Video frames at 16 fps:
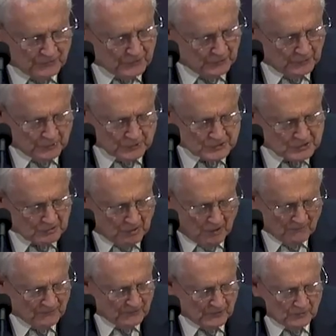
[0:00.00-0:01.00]
thirst,
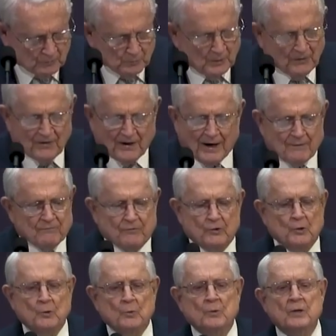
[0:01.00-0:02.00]
often without
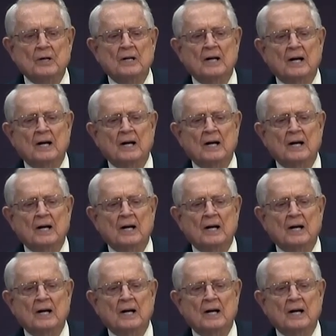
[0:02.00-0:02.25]
food.